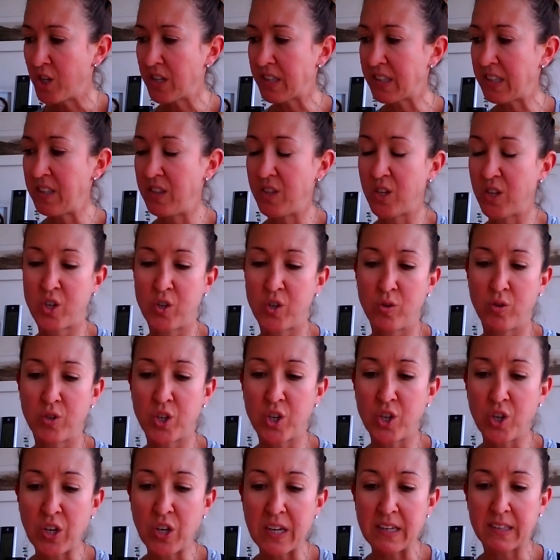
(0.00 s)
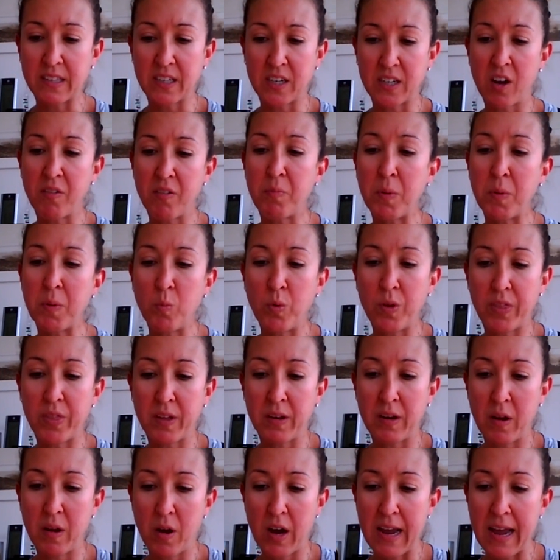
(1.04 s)
just in the short 2 years that I've been with
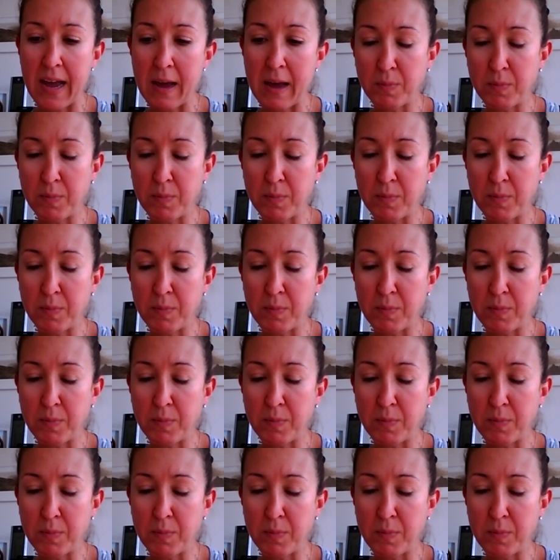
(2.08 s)
them, I